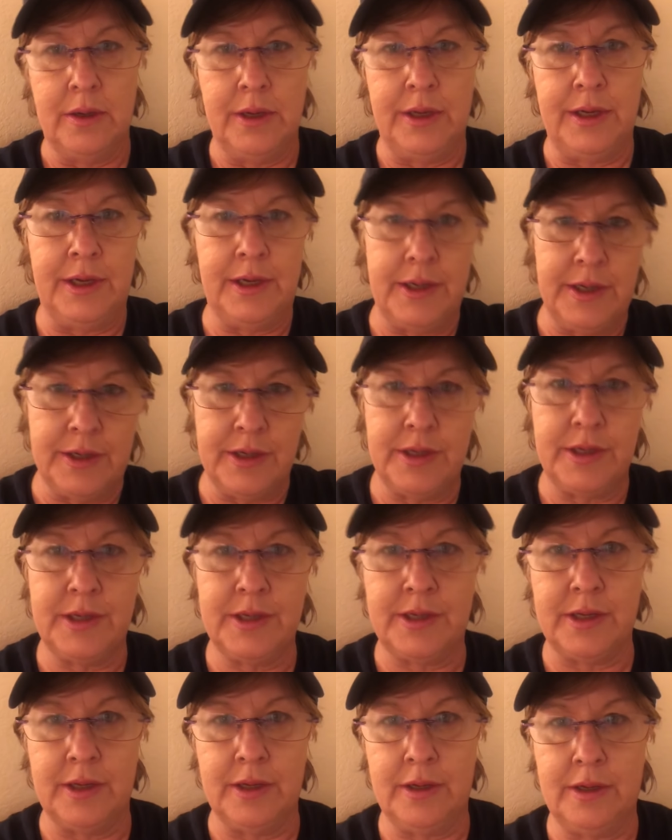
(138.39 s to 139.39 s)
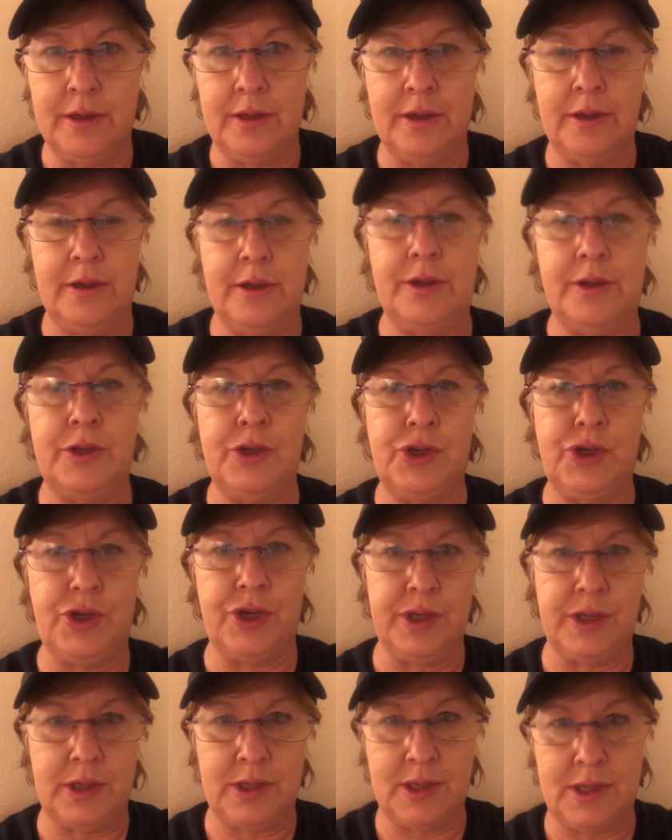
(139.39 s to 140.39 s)
It is
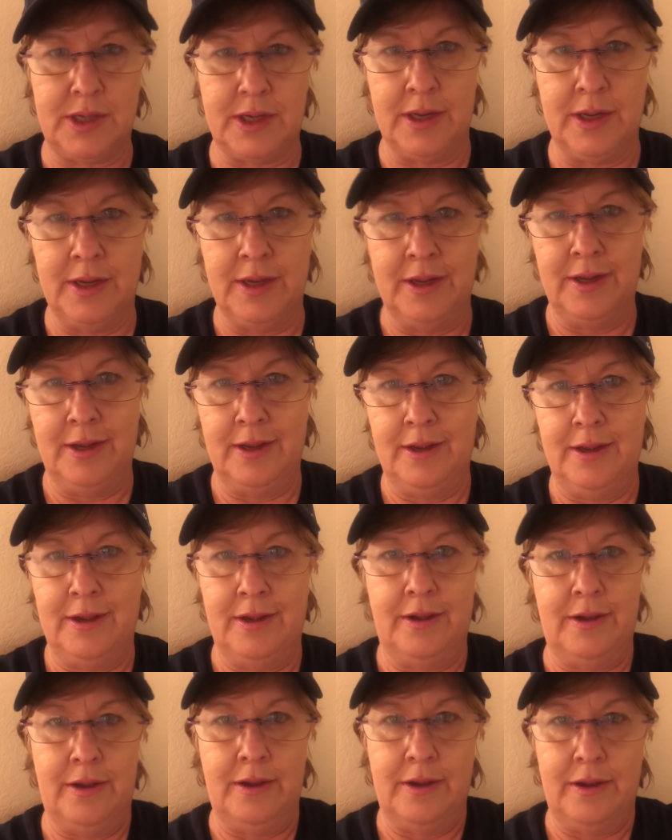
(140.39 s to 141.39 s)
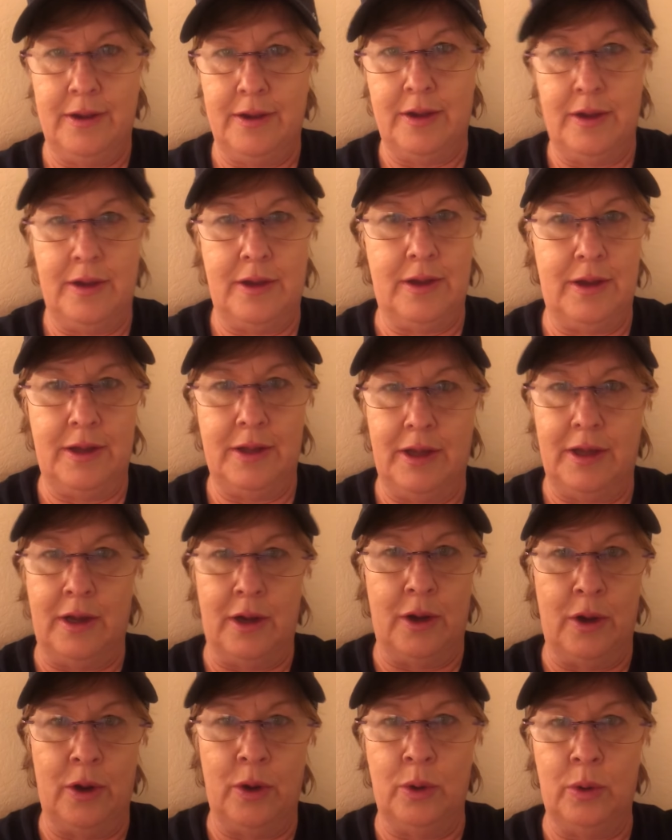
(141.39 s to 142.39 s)
just
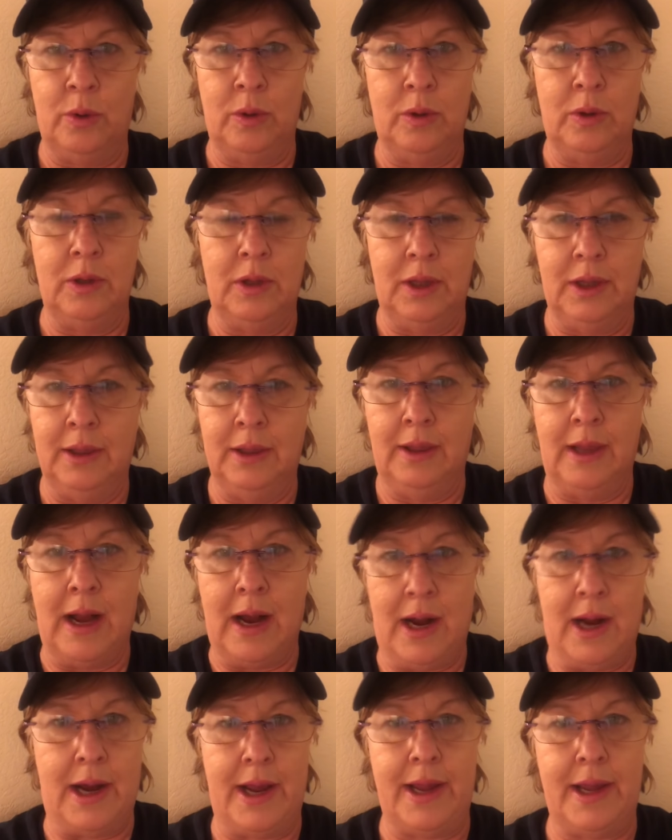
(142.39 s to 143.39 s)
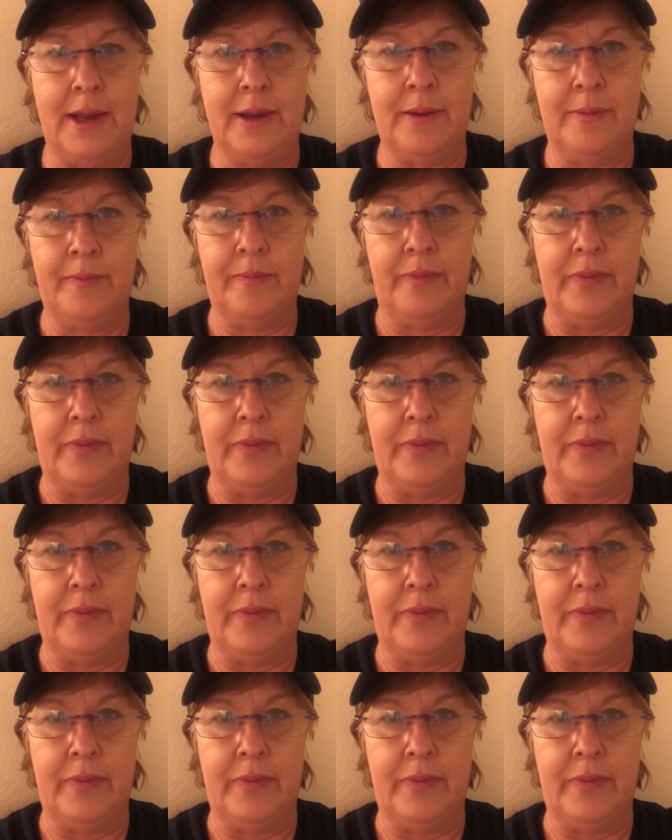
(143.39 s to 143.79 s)
a whole lie.